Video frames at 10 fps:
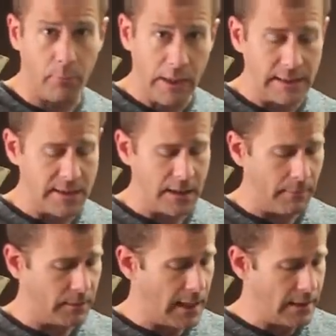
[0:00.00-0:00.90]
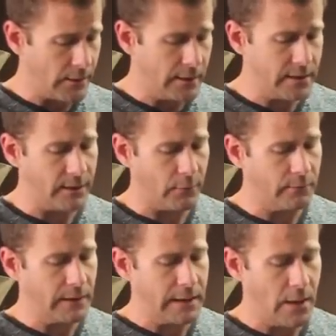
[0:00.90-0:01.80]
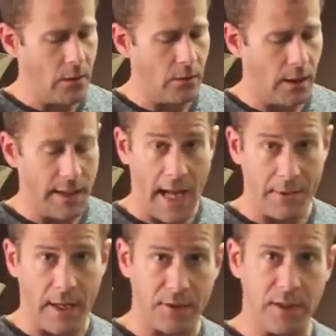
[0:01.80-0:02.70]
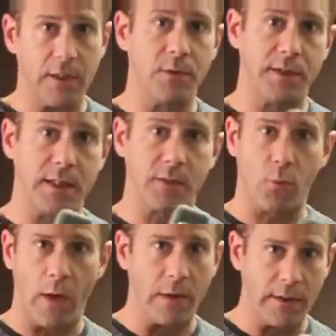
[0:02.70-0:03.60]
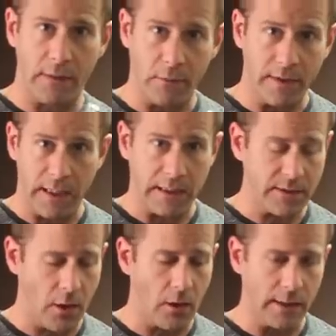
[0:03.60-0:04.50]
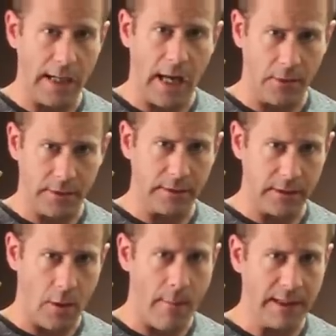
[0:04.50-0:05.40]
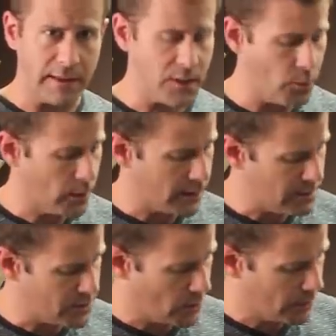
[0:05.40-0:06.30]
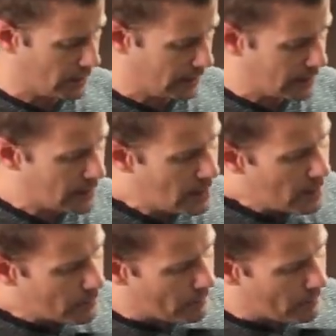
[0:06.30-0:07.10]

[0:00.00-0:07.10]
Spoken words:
bring this up later in a different video on how to actually use this, where the different things are, and how to make this work externally. But